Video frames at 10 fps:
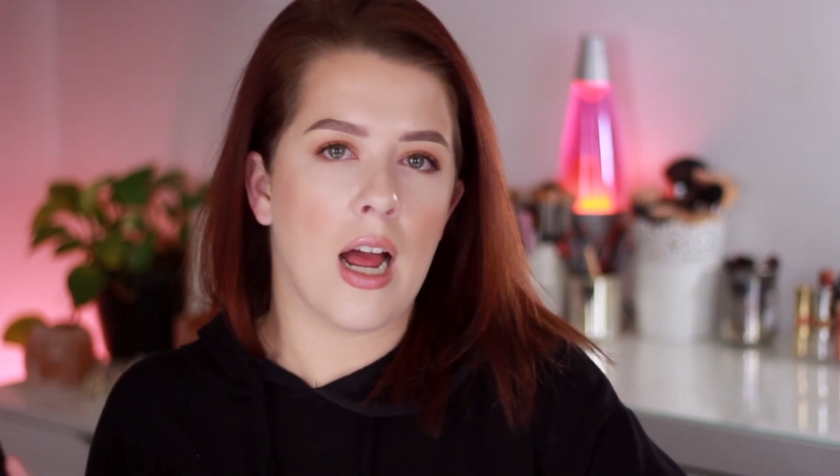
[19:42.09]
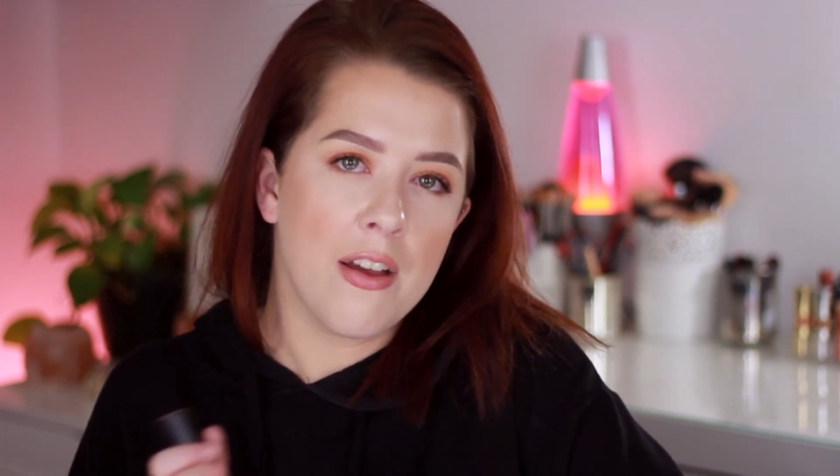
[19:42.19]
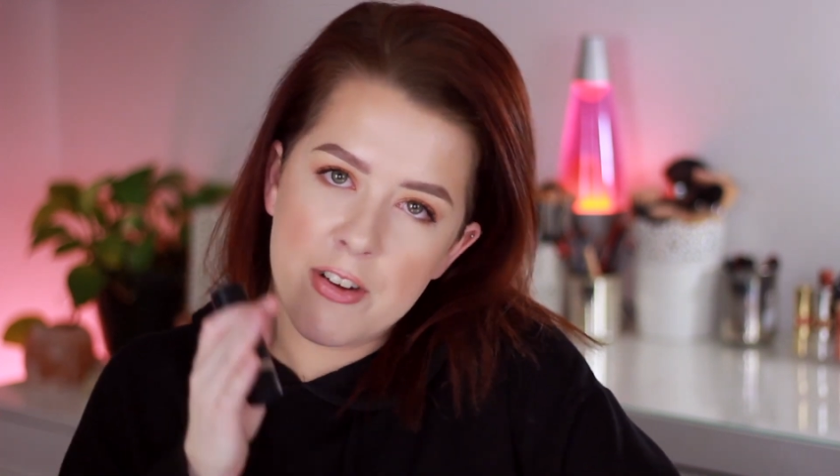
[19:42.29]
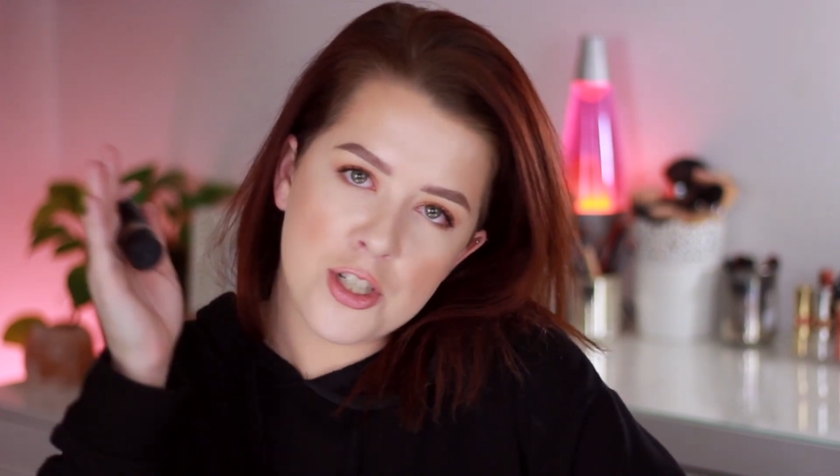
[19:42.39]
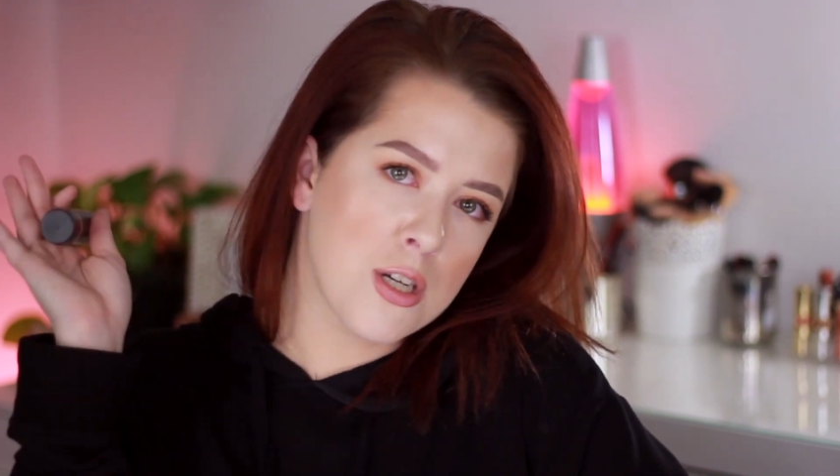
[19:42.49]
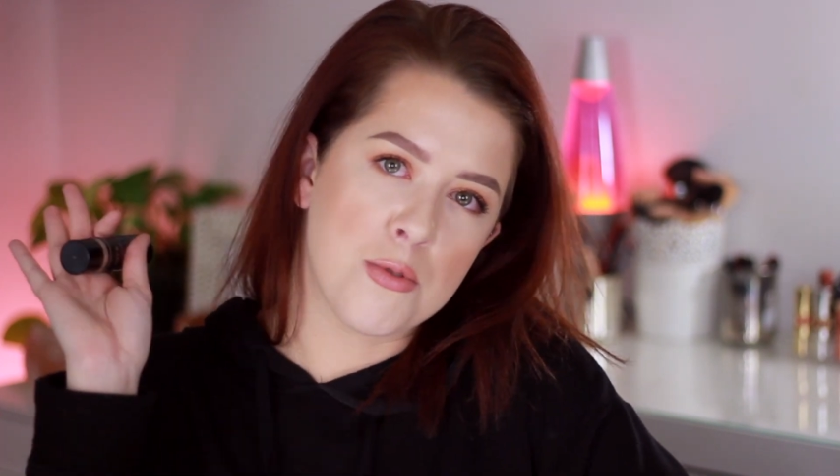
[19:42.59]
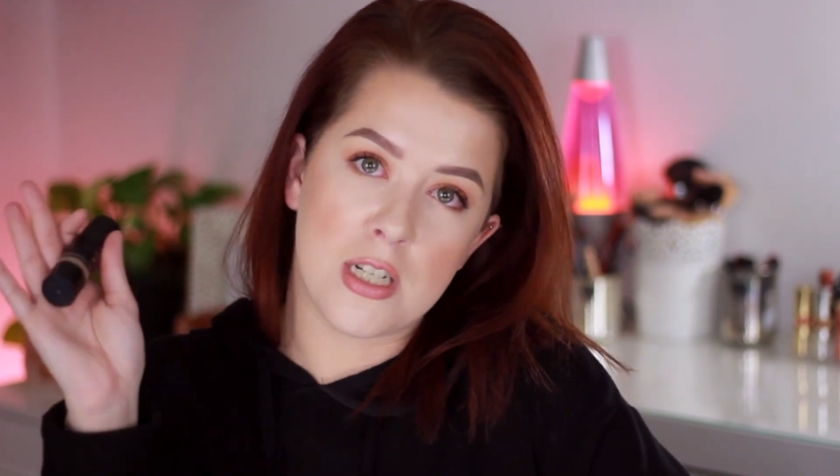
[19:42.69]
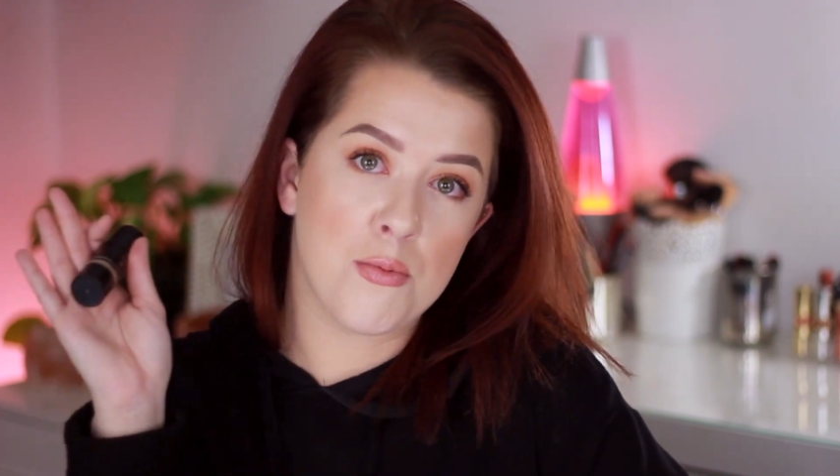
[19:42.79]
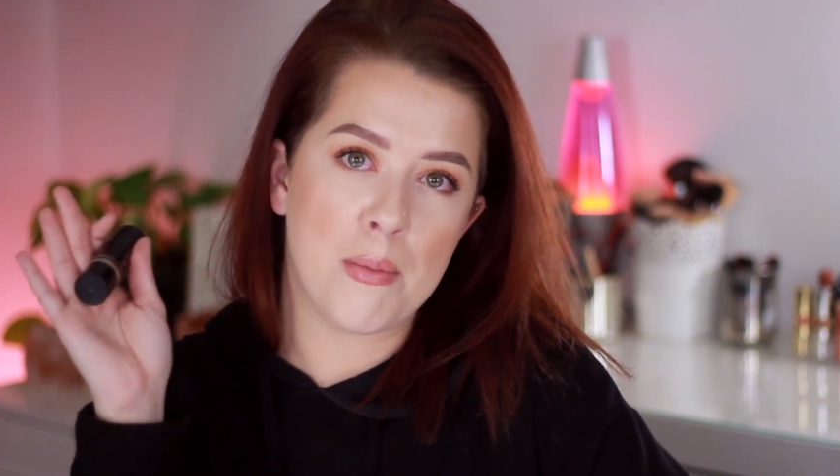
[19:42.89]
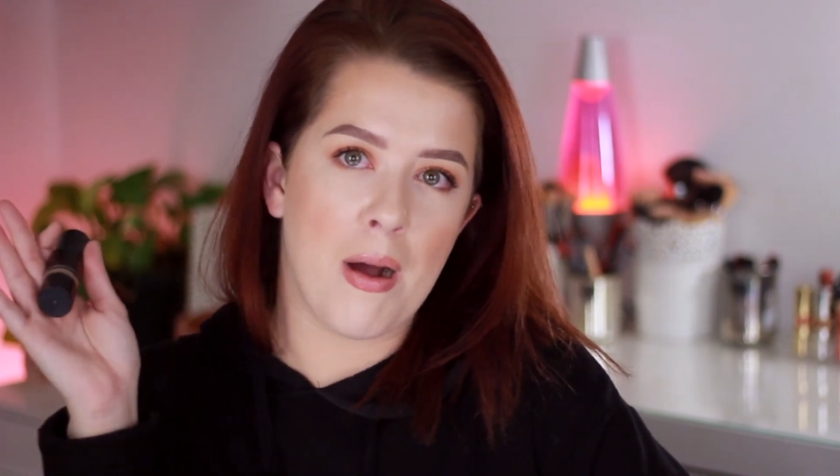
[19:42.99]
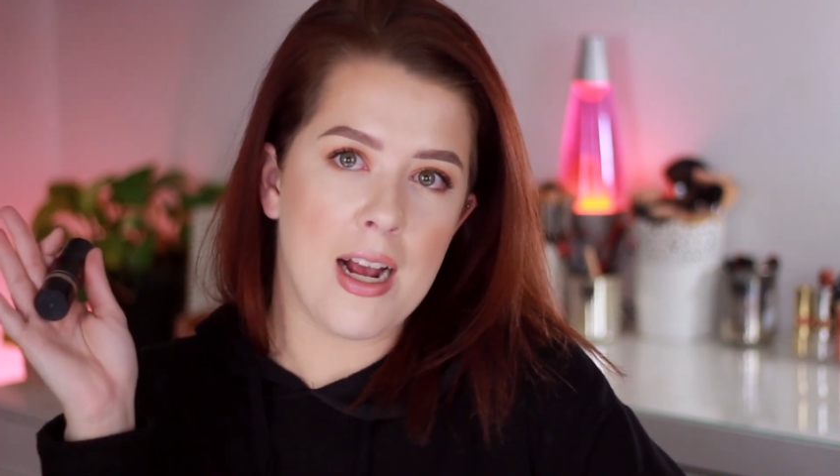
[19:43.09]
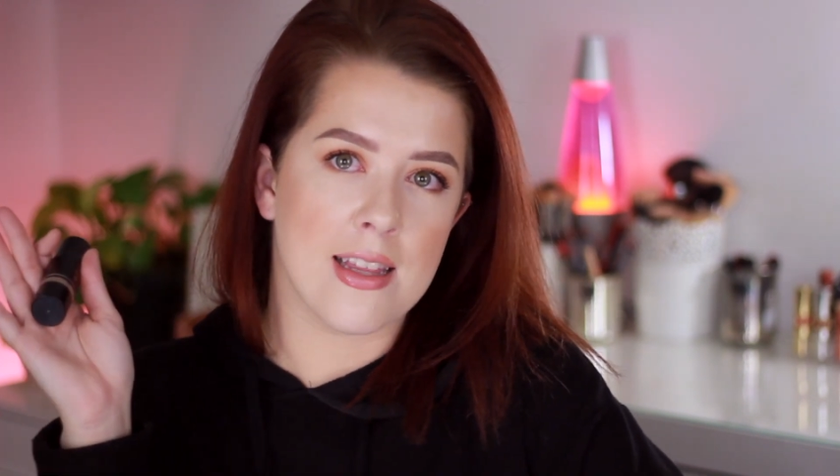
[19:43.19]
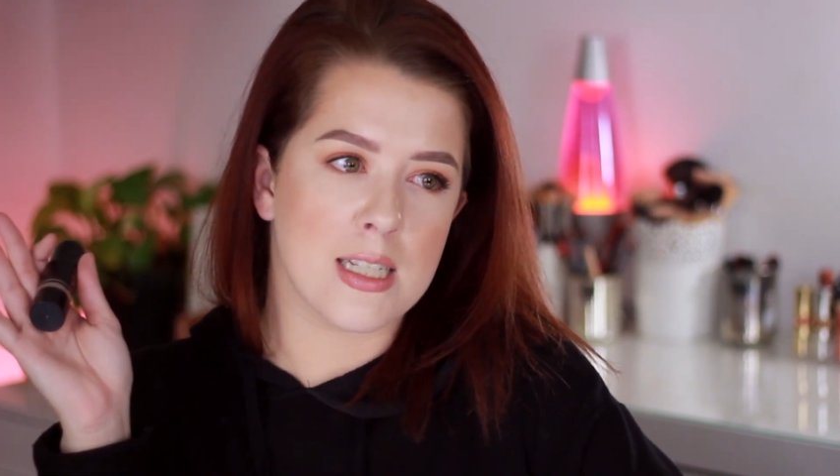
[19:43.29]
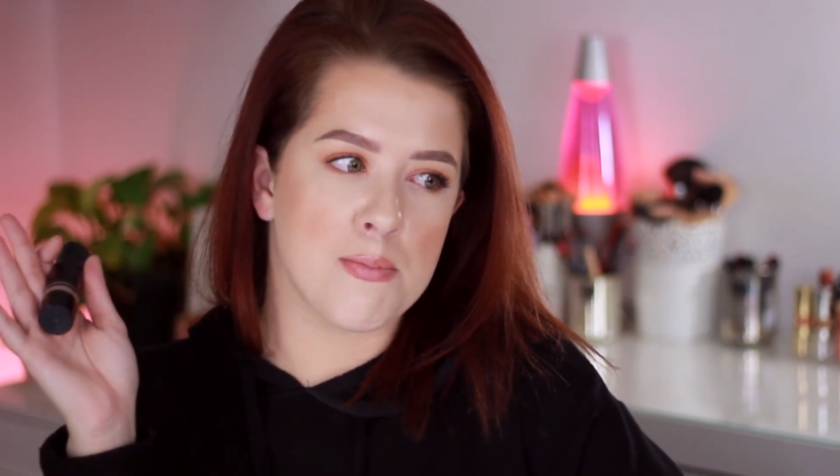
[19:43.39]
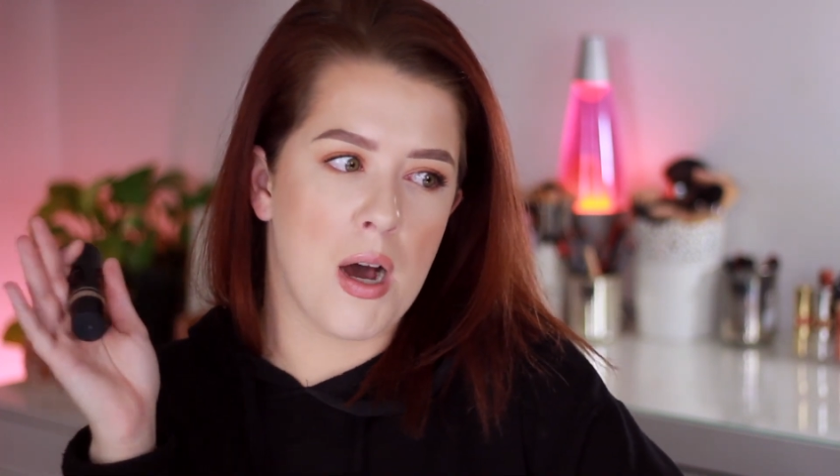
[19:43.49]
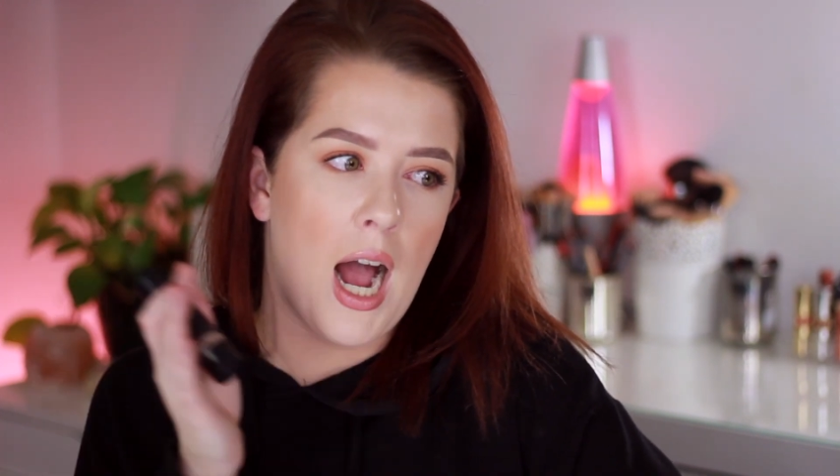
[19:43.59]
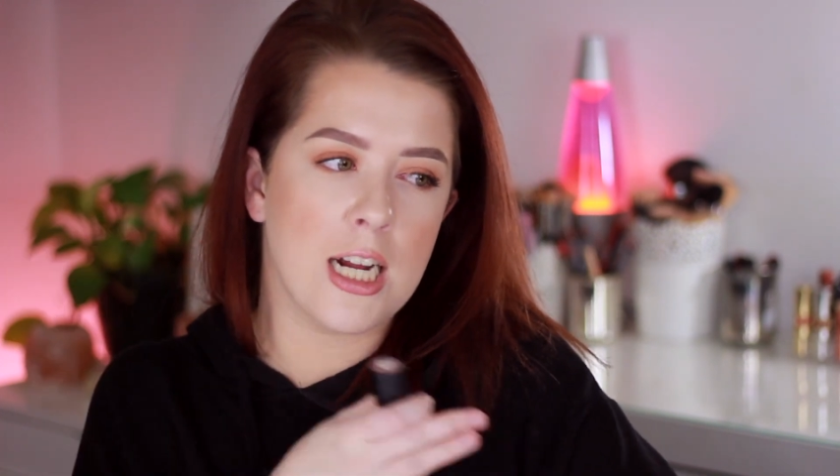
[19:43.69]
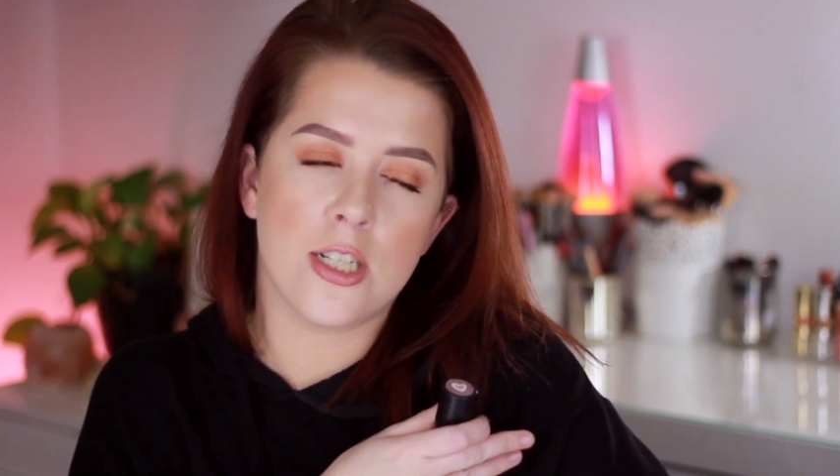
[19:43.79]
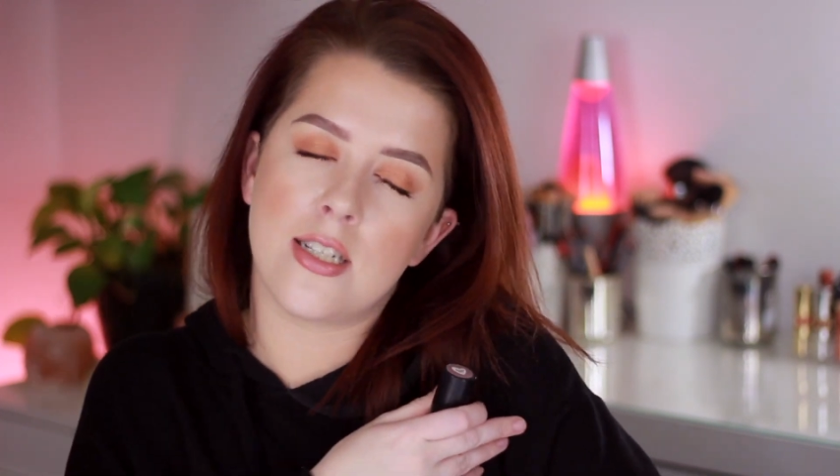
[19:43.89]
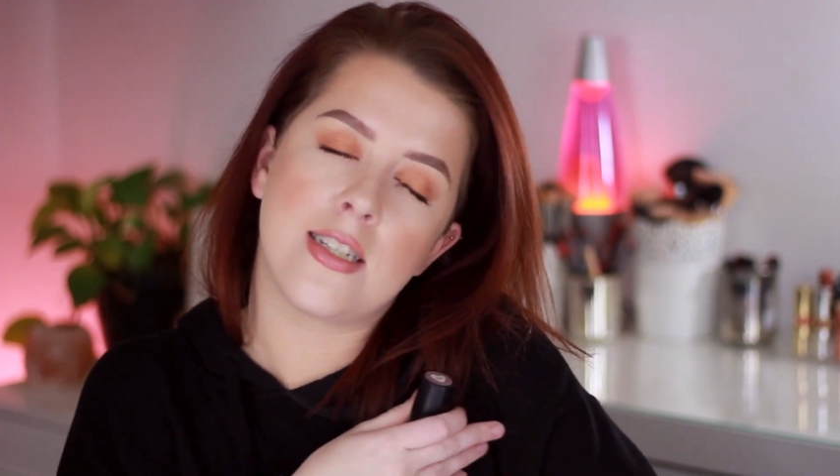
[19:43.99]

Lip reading: I eventually did rebuy this, but I